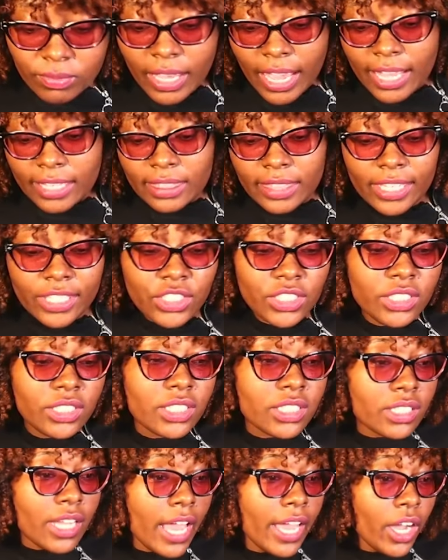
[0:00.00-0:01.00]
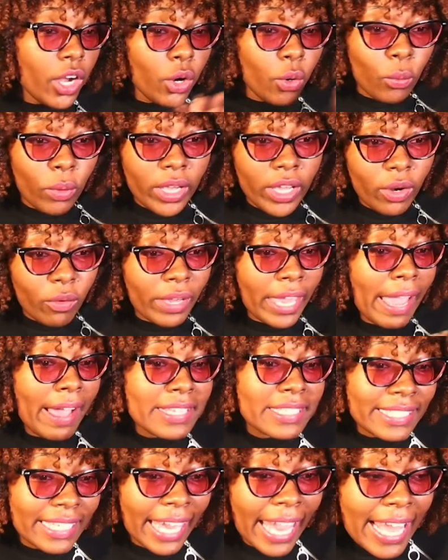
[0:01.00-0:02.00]
I think she just like, oh, well,
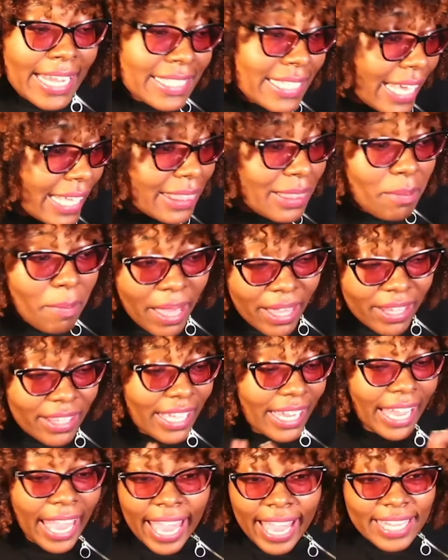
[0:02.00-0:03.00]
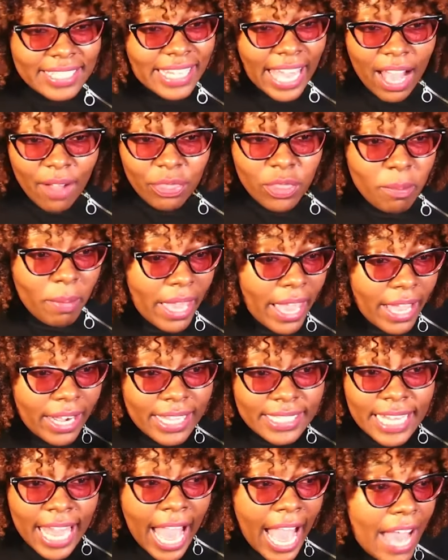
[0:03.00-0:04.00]
cats, cats, at the, cats out the bag,
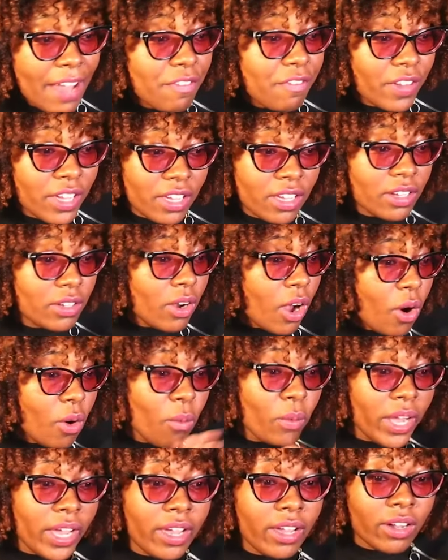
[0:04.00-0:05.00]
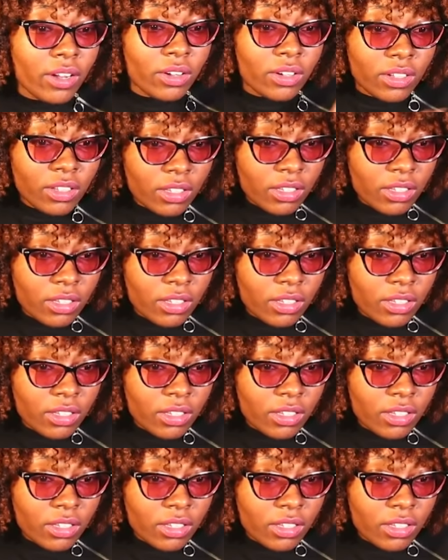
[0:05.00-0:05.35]
that's how I feel. Oh, well.